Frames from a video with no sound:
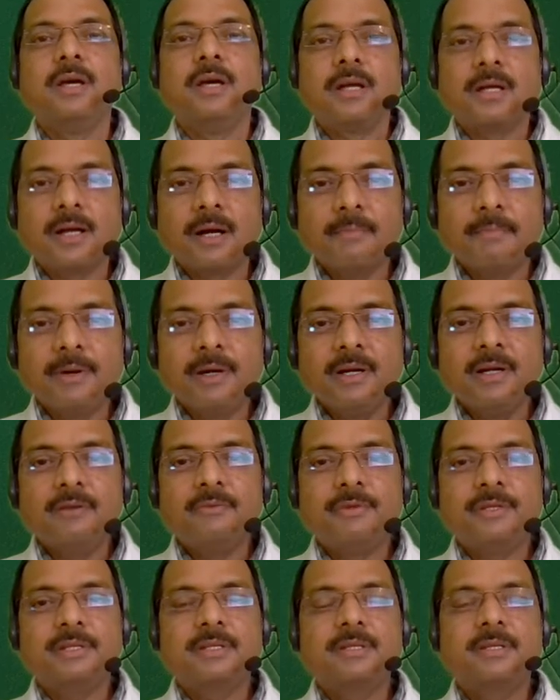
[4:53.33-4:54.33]
coupled
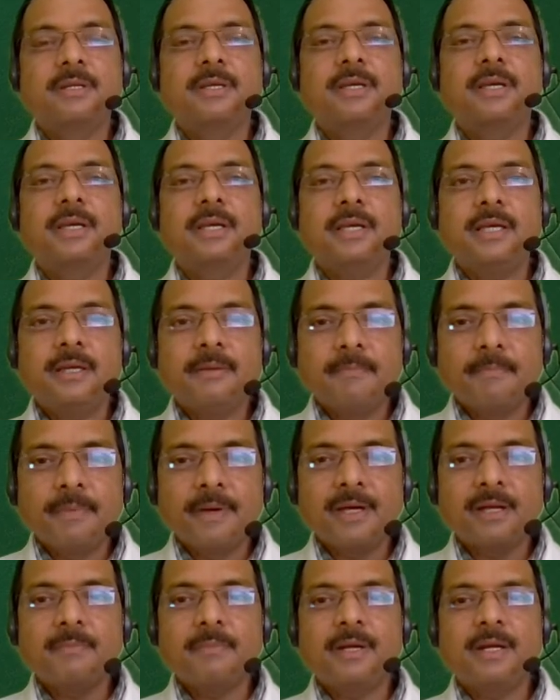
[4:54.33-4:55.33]
with
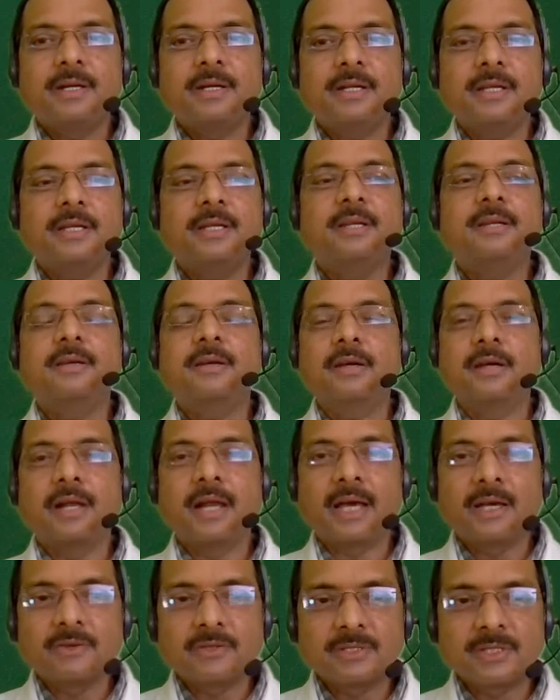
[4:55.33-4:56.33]
impairment in
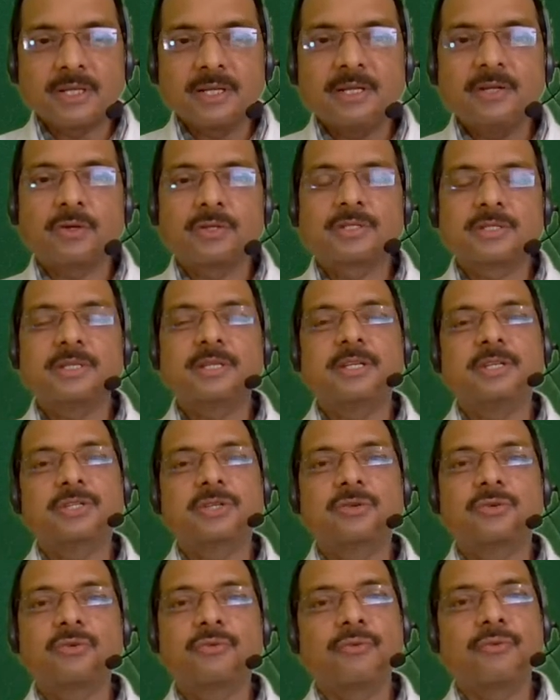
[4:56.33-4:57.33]
glyoxylate
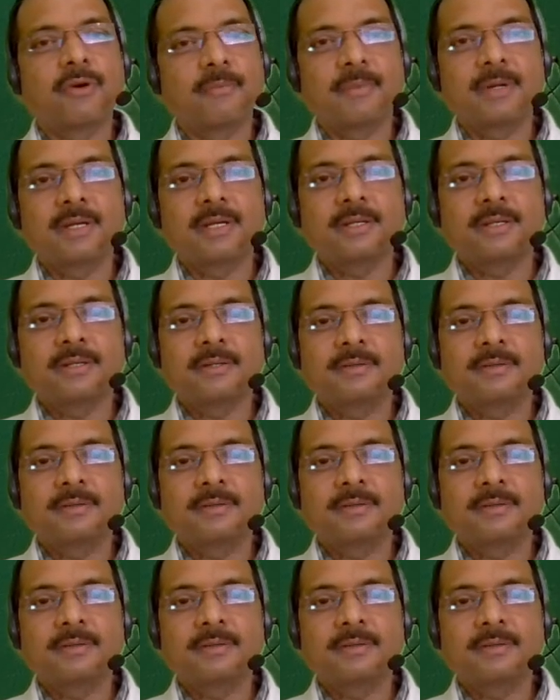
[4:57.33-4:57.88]
oxidation to form it.